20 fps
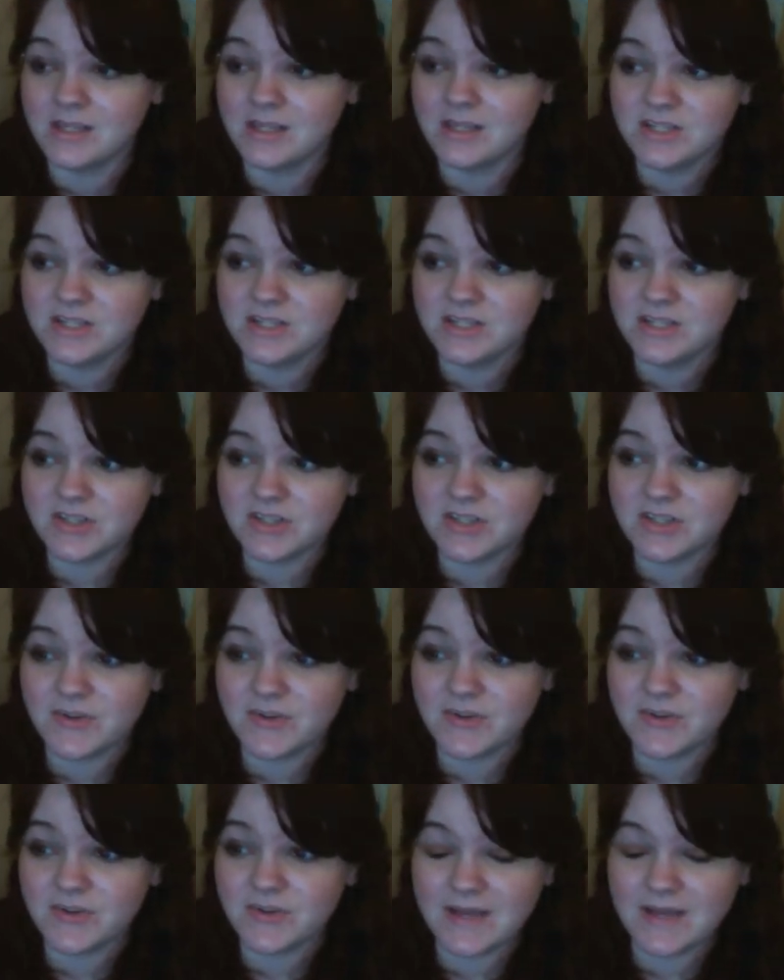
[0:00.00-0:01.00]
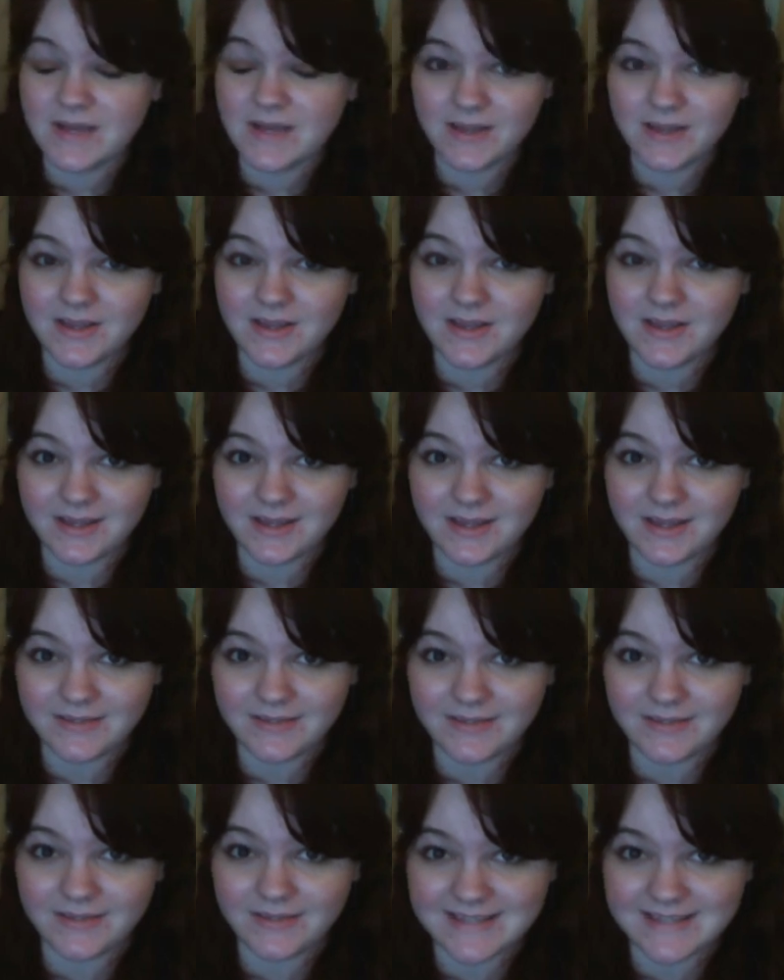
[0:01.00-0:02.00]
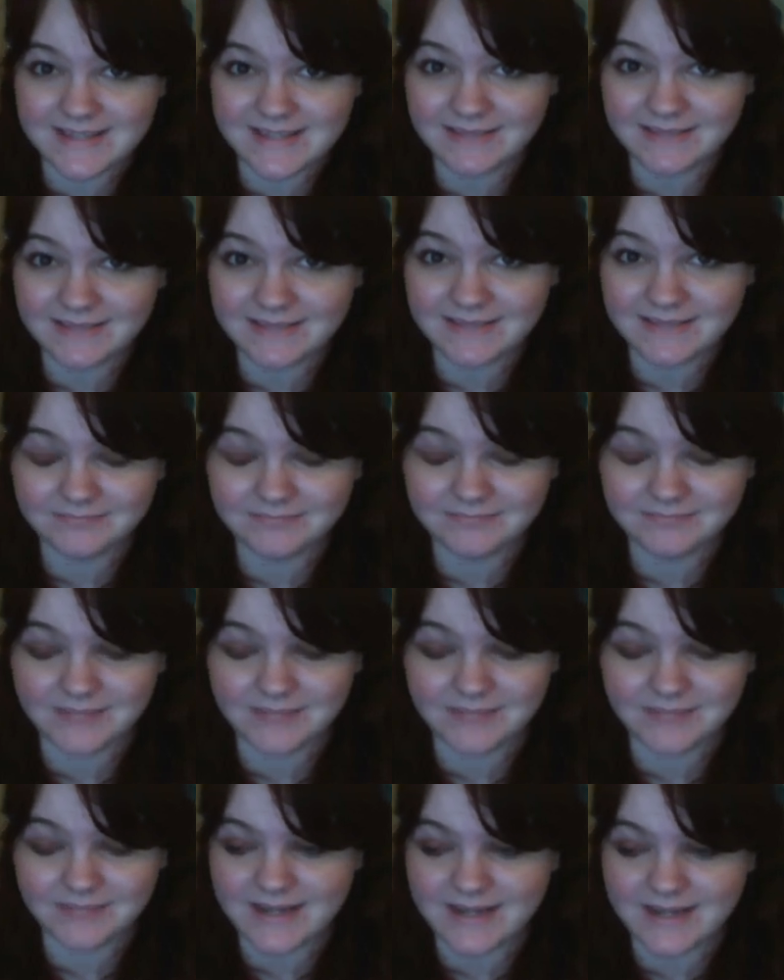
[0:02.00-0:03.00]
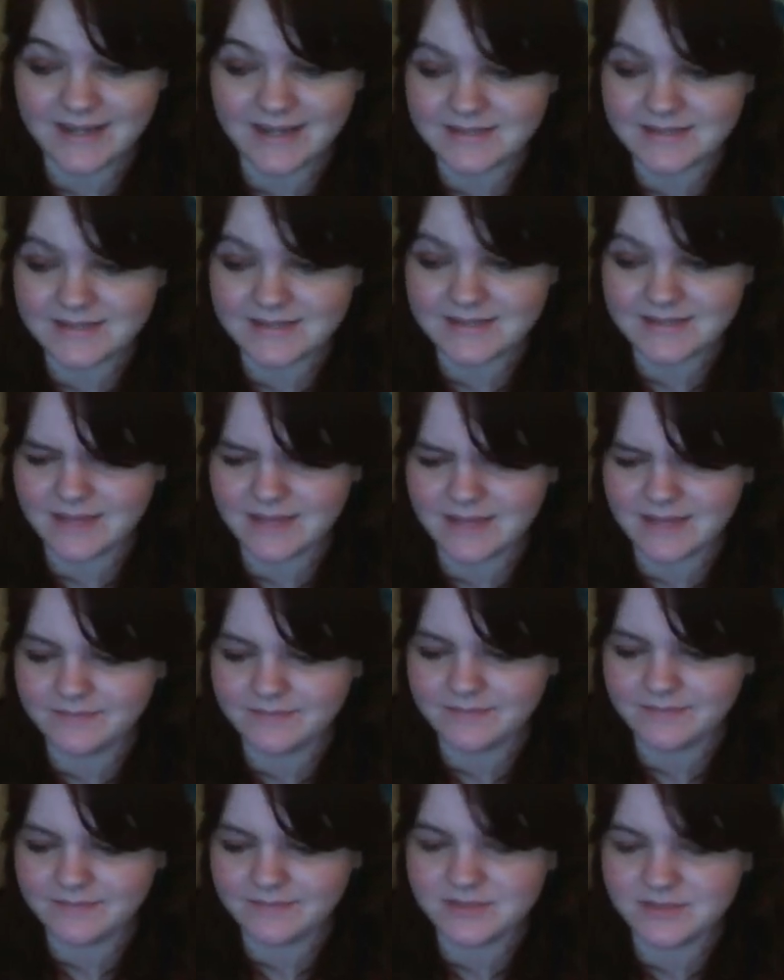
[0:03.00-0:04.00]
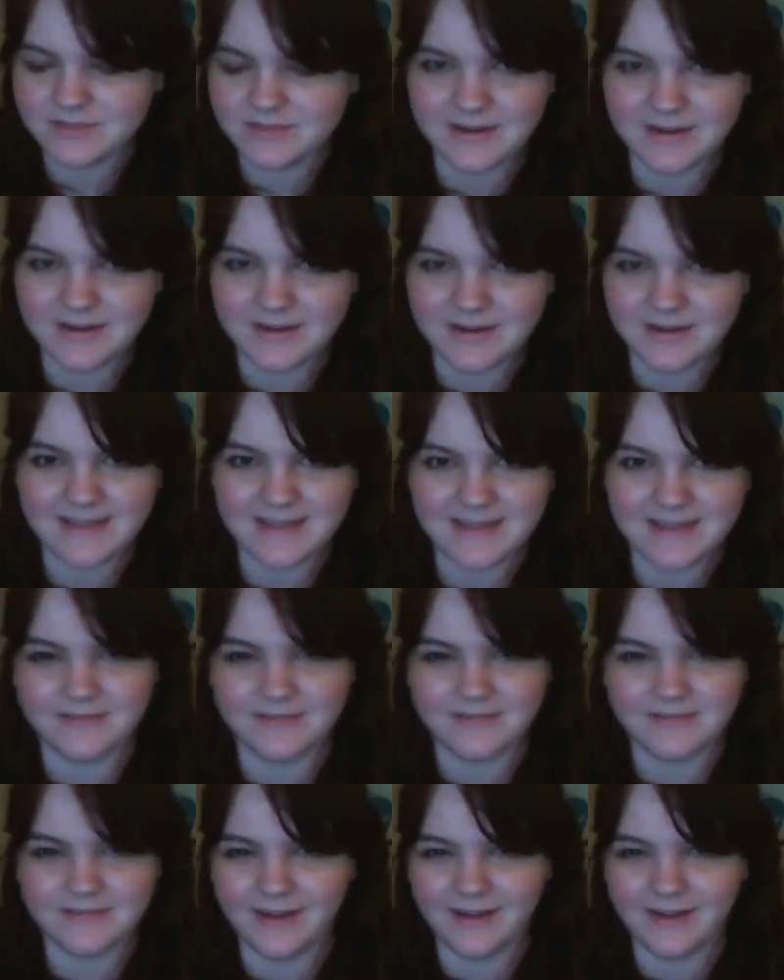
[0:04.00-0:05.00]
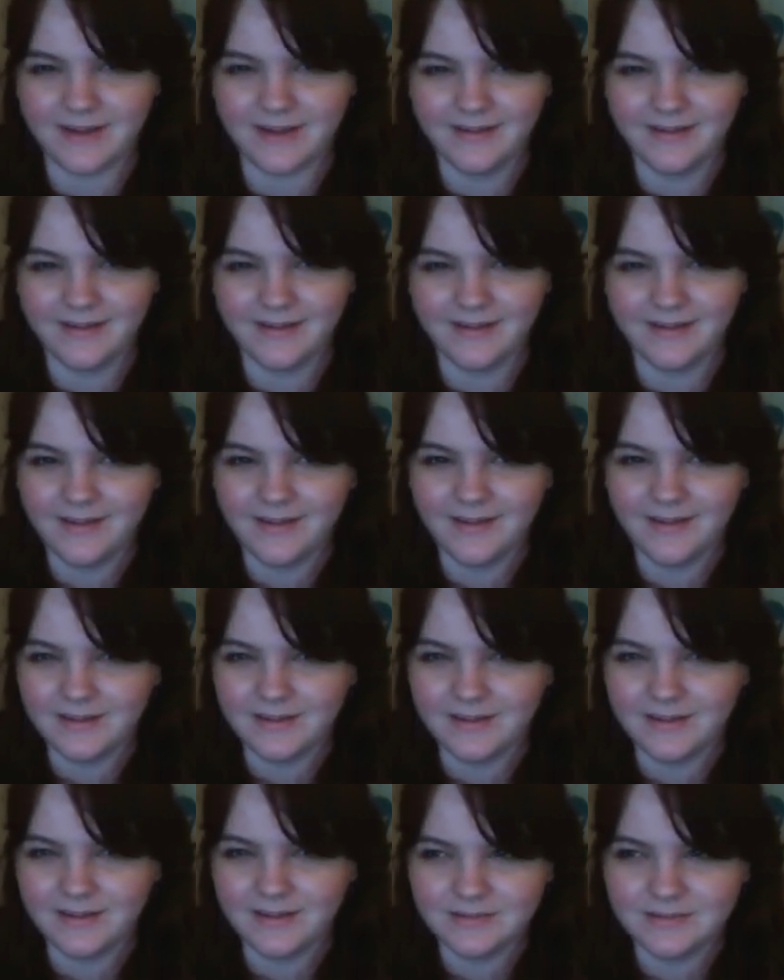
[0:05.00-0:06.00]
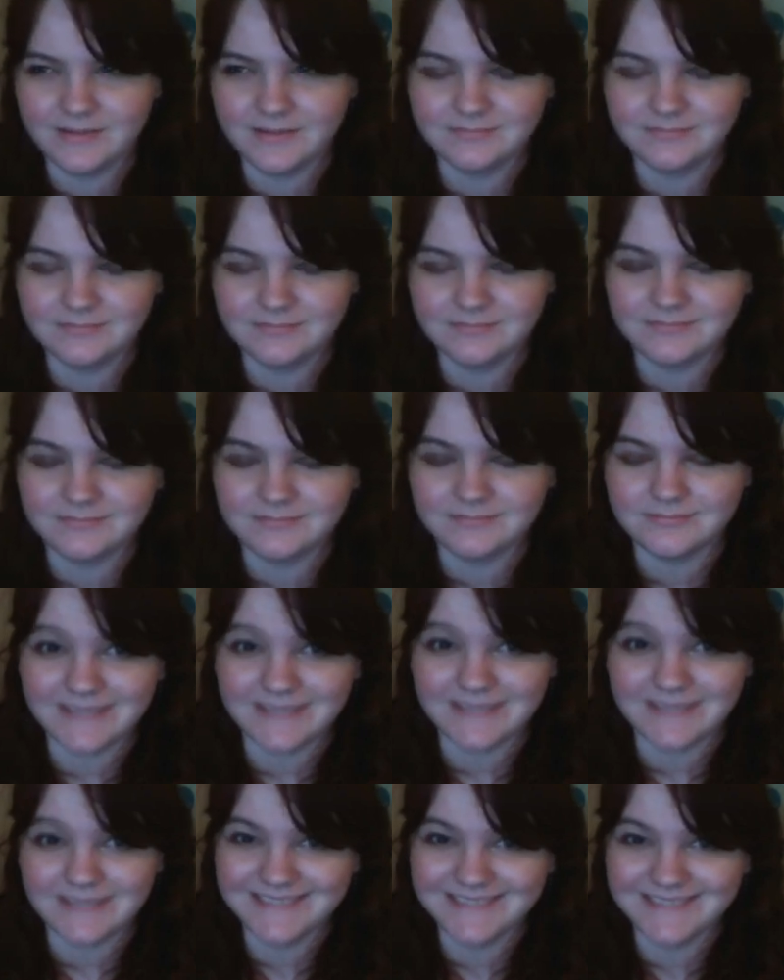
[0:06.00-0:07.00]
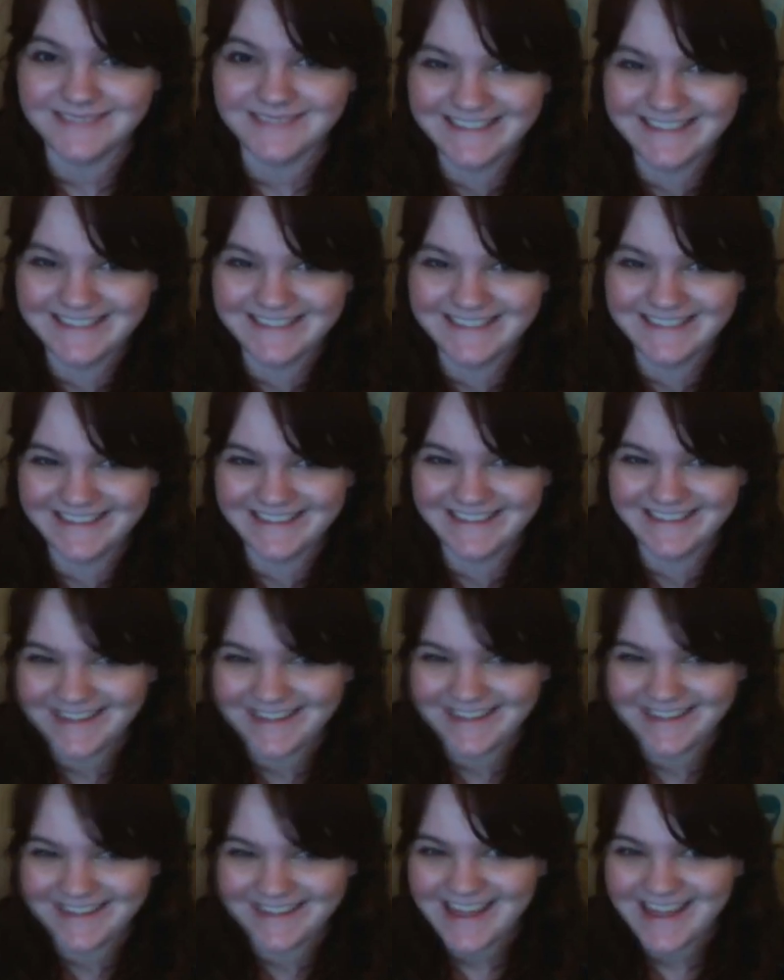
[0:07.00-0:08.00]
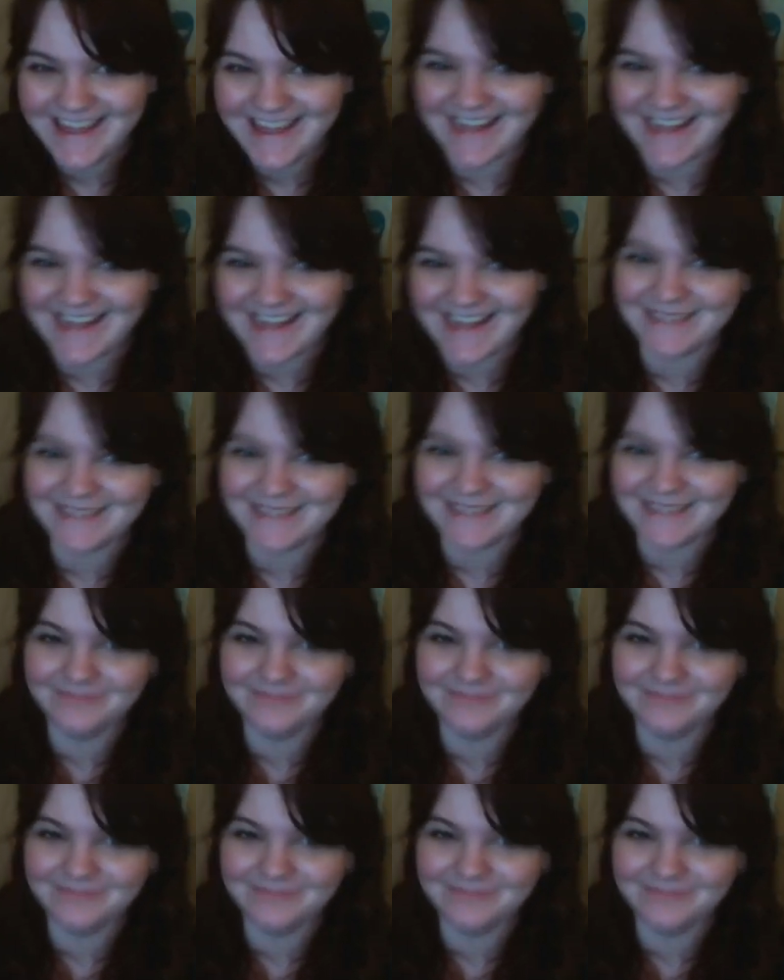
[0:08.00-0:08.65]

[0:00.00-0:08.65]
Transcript: So thank you for listening. That is my story so far. Yeah. Thank you.